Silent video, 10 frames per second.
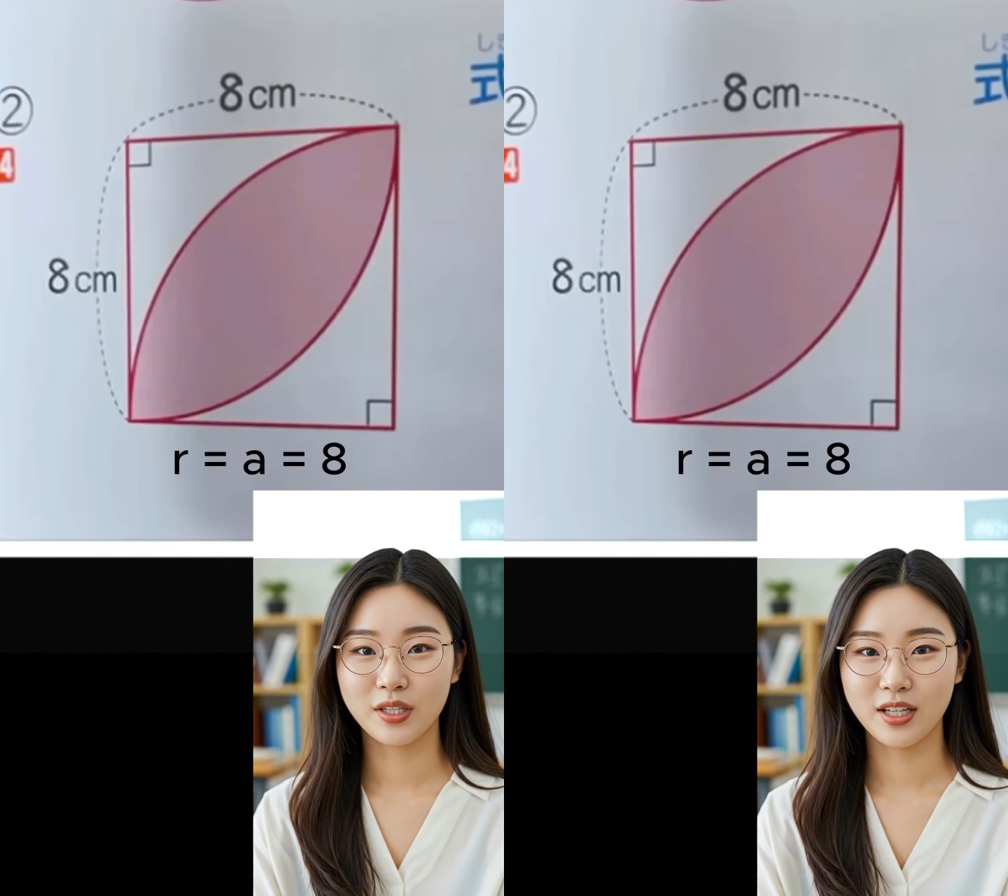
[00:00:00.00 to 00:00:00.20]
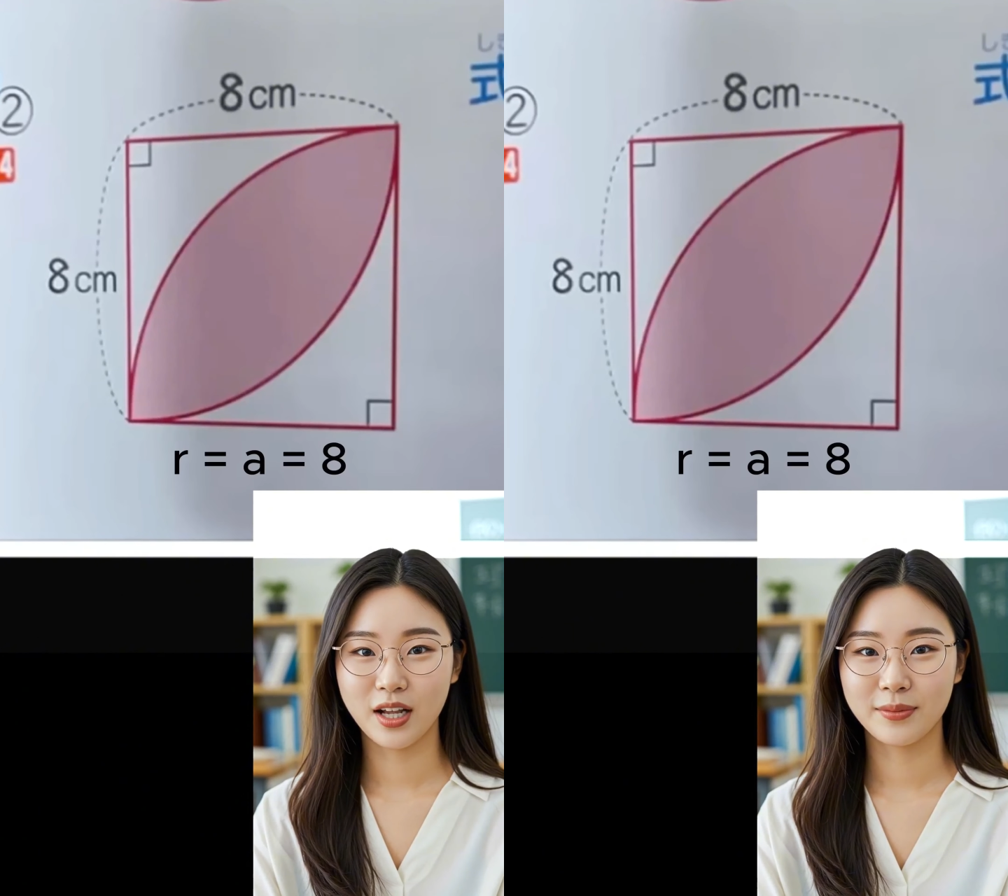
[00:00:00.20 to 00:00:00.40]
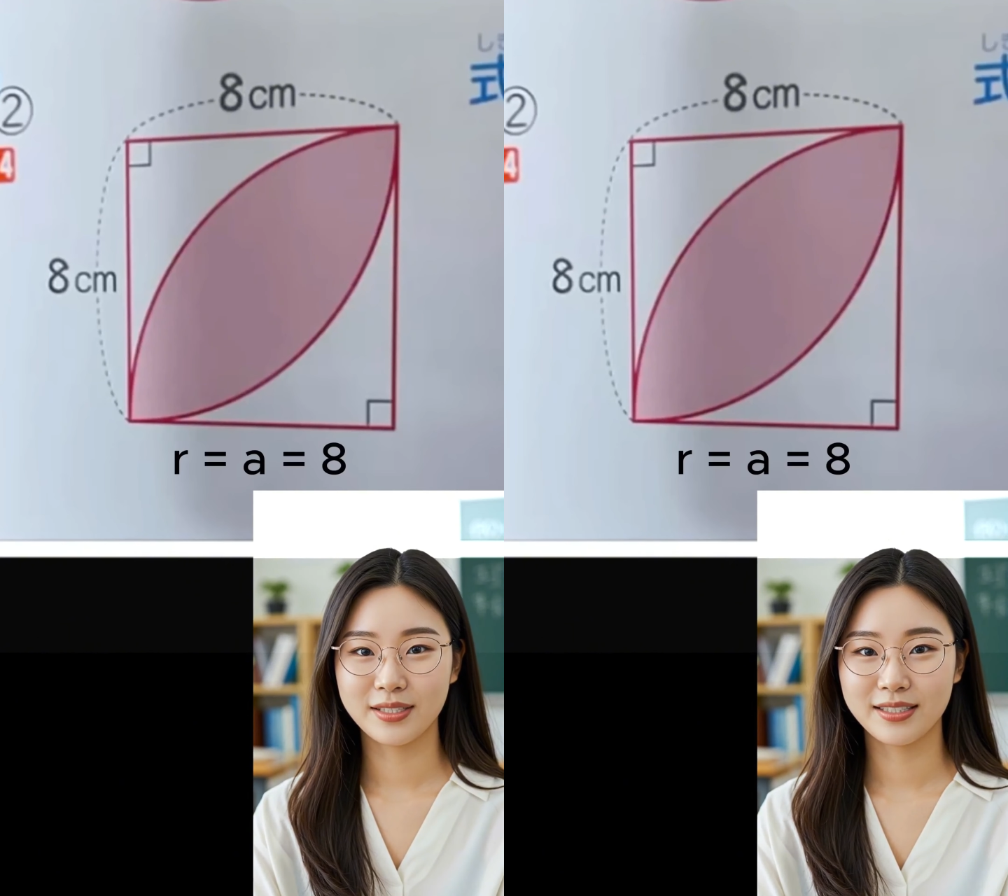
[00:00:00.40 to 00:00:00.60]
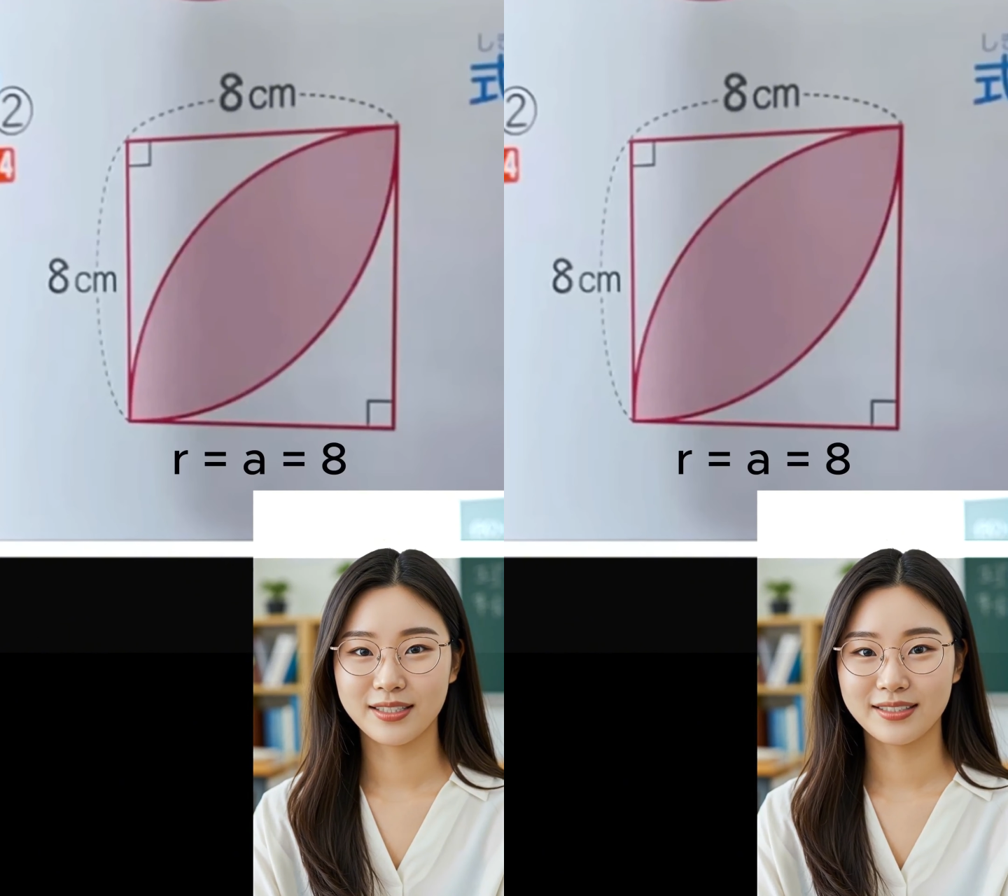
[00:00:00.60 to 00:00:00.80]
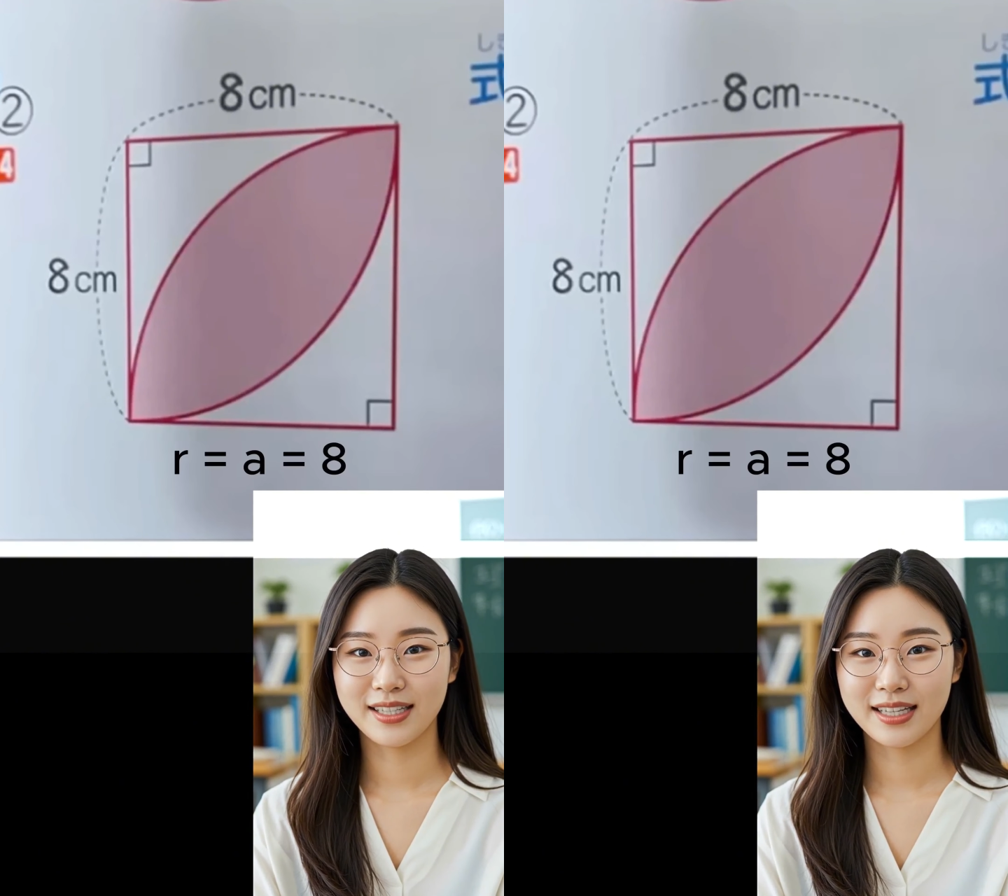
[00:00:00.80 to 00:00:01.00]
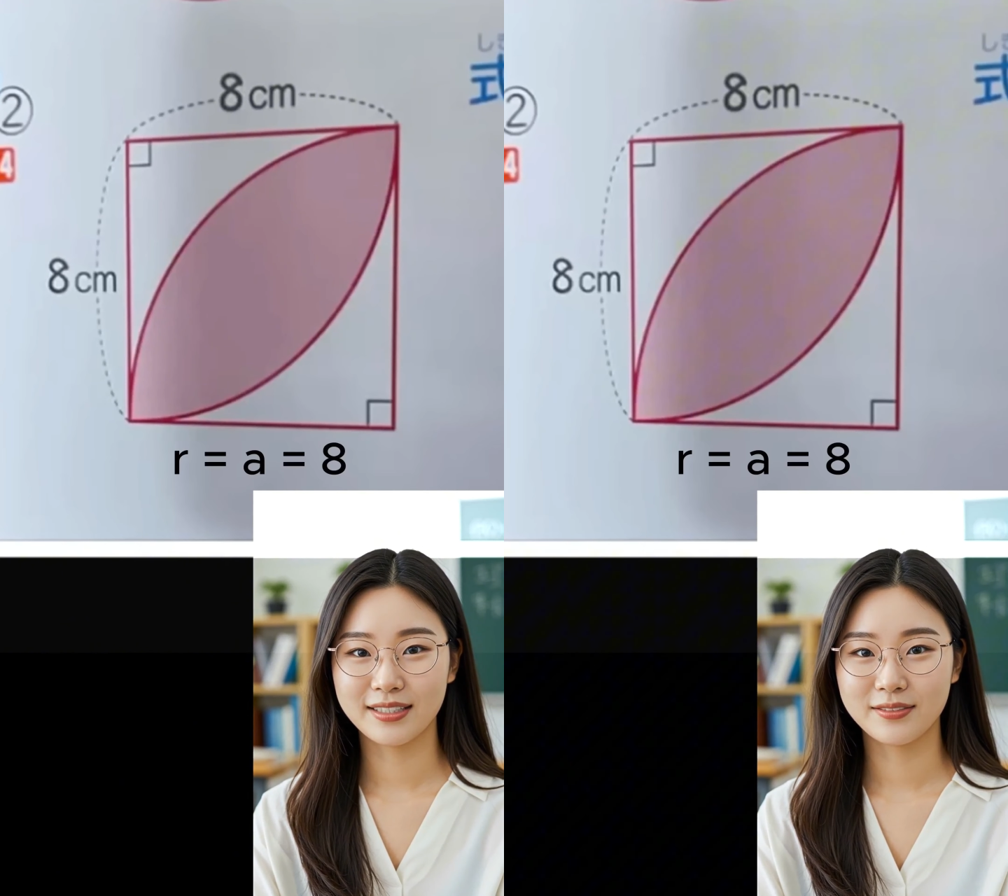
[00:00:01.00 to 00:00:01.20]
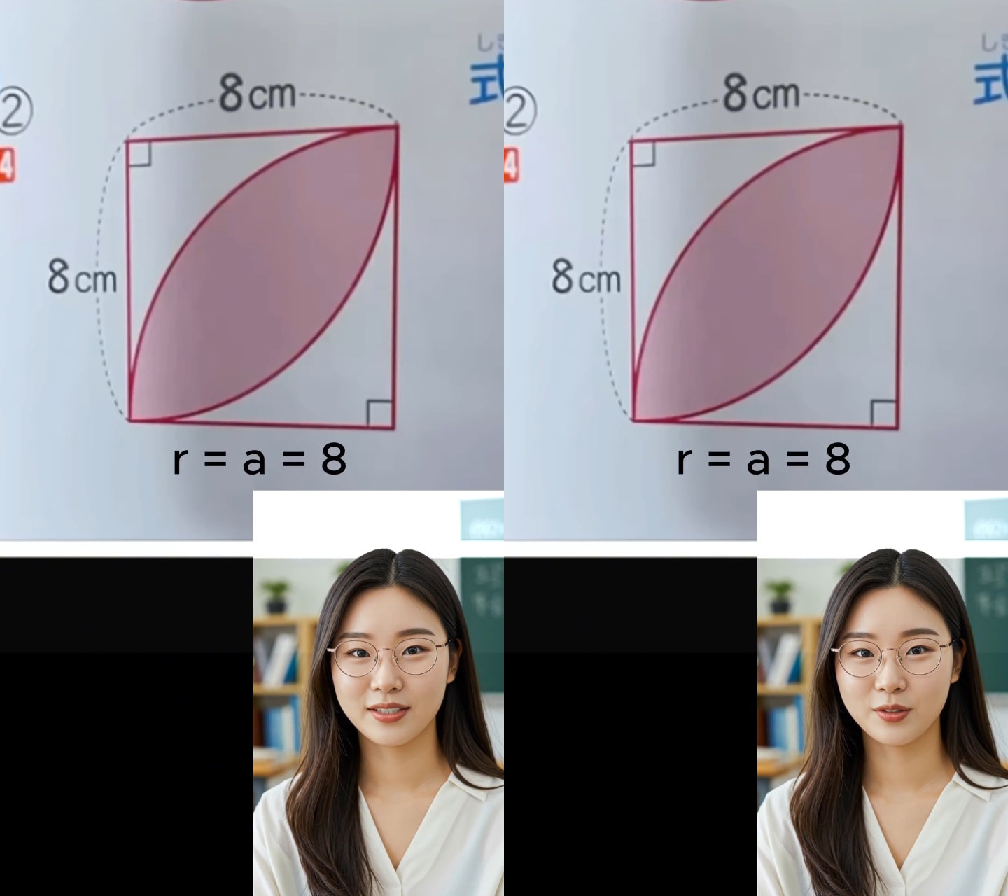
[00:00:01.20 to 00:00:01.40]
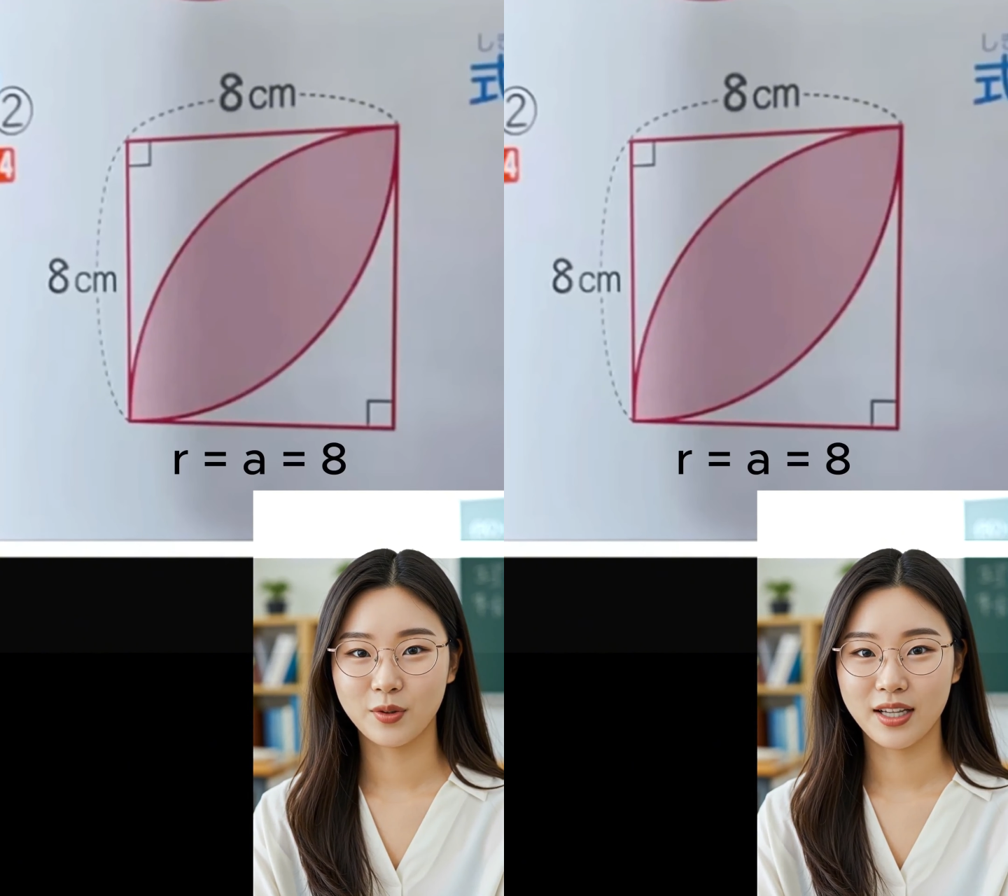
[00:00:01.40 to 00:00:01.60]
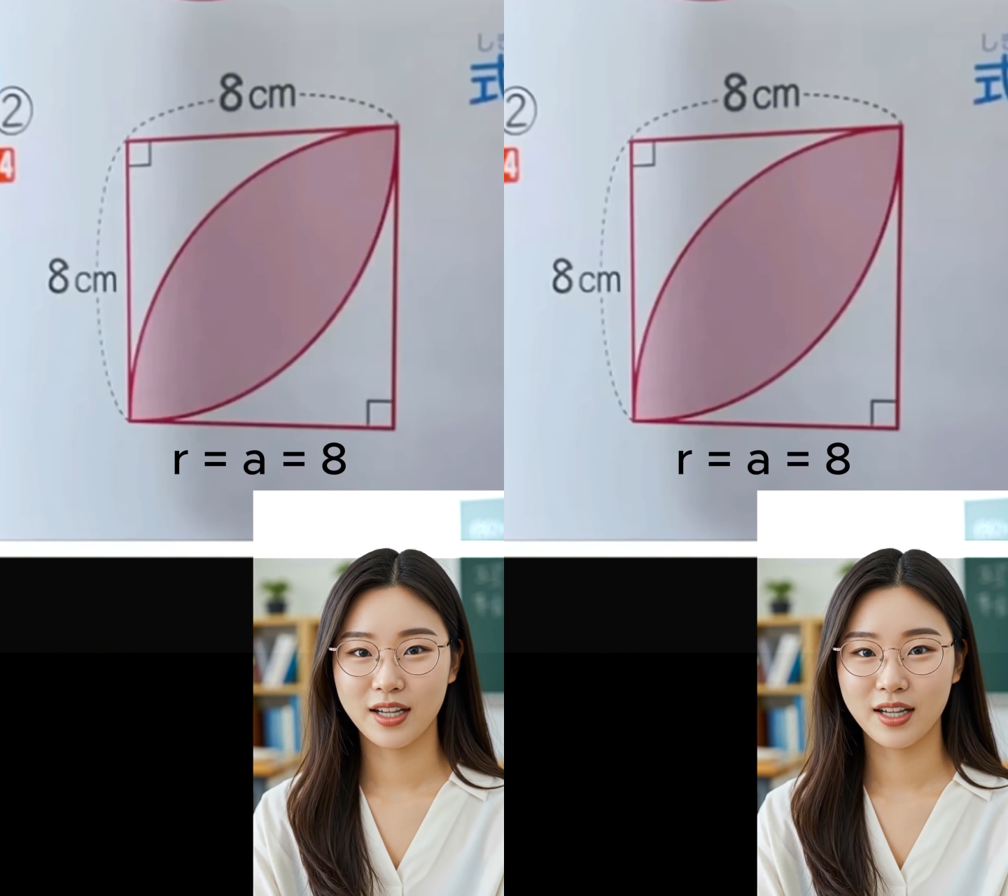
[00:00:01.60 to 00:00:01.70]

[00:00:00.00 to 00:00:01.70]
a comment that the sides of the square